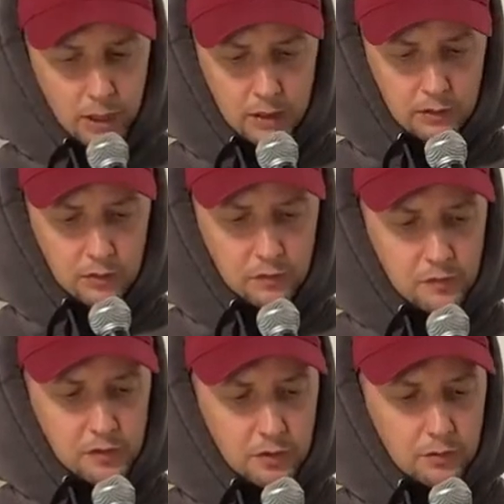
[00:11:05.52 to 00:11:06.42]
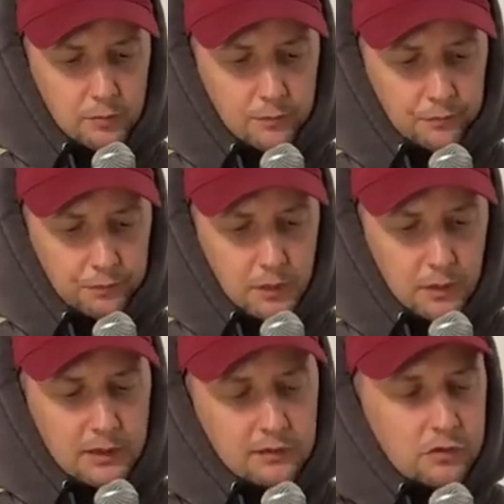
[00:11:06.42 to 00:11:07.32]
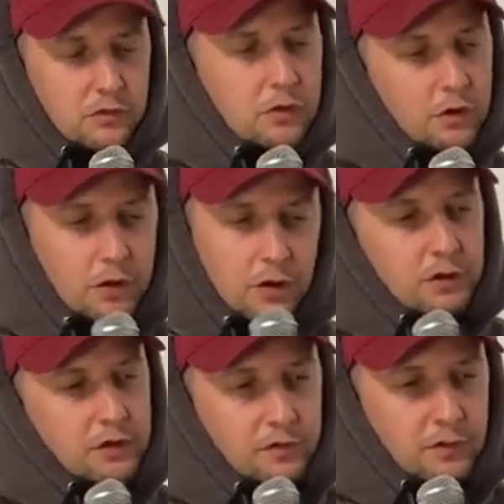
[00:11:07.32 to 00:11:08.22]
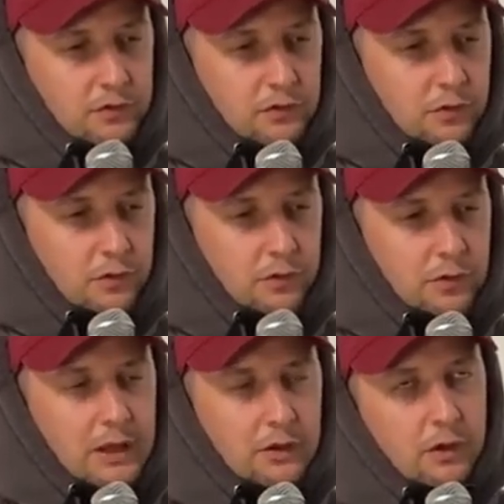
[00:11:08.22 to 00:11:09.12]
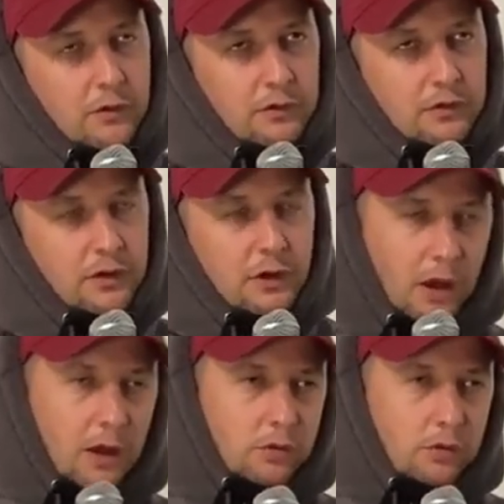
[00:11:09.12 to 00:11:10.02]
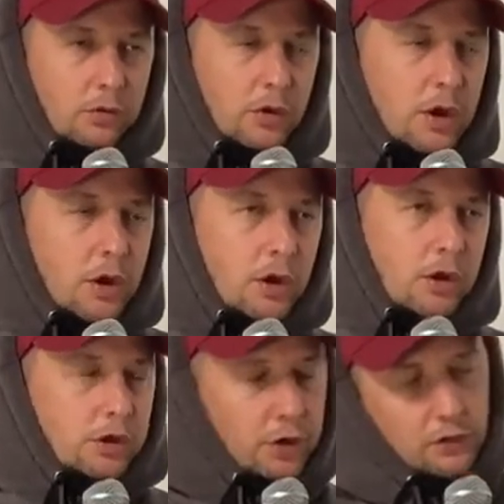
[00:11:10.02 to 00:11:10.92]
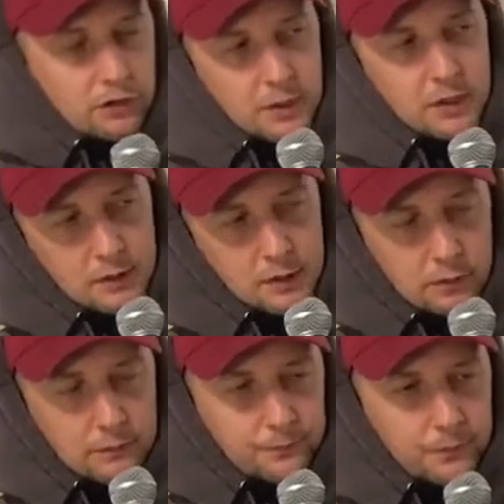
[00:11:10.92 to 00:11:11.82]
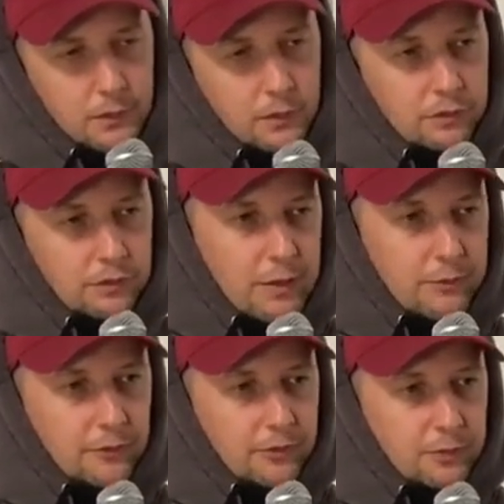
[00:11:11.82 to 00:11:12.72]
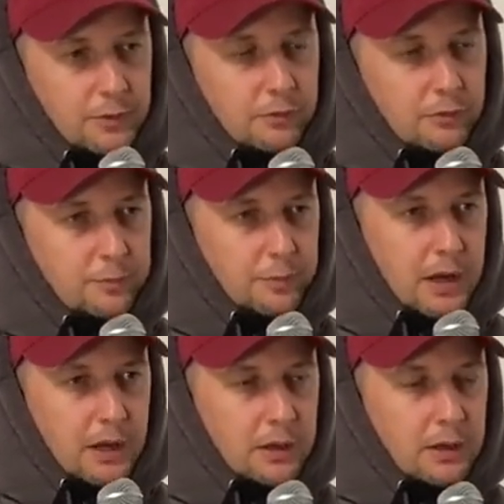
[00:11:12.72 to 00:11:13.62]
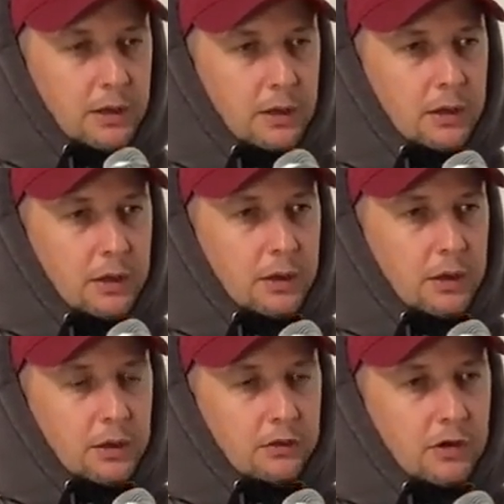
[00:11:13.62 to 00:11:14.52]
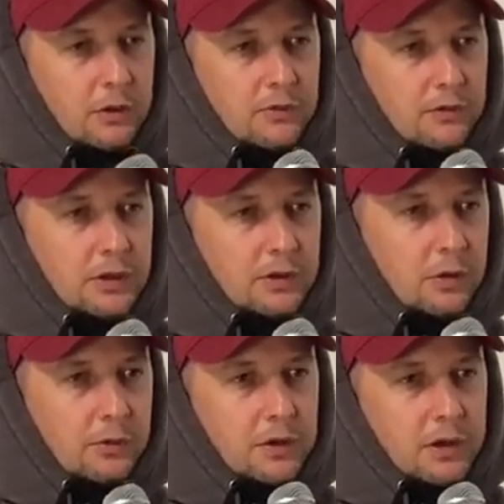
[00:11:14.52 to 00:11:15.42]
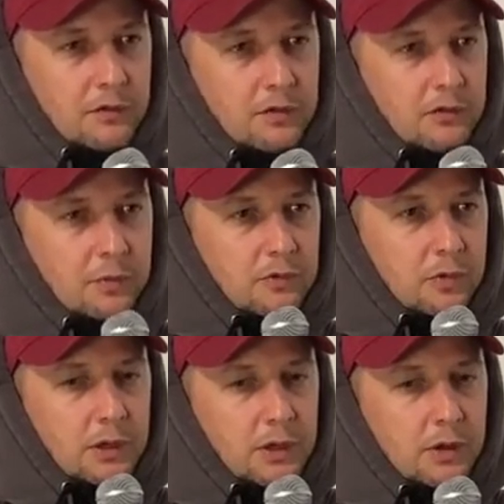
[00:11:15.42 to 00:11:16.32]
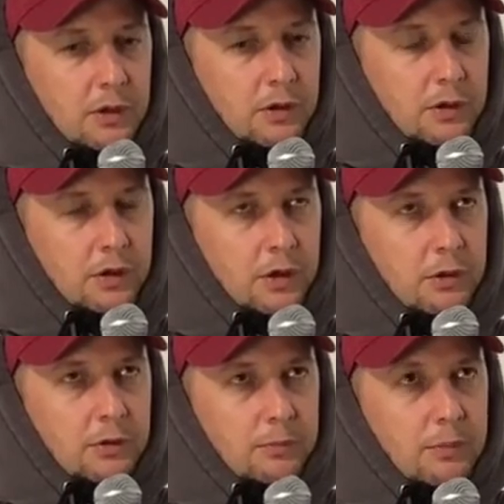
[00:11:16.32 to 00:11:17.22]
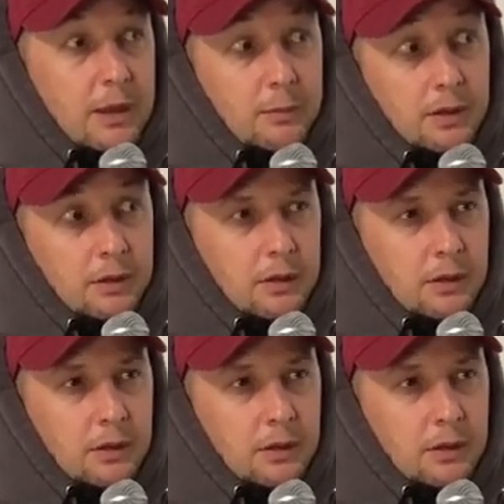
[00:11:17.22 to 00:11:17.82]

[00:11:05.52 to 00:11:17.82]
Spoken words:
did you feel? Like, did you not know the difference? Like, because obviously, okay, cool, you know it's a big deal because you're rapping for these people, but in terms of like knowing the difference between, you know, maybe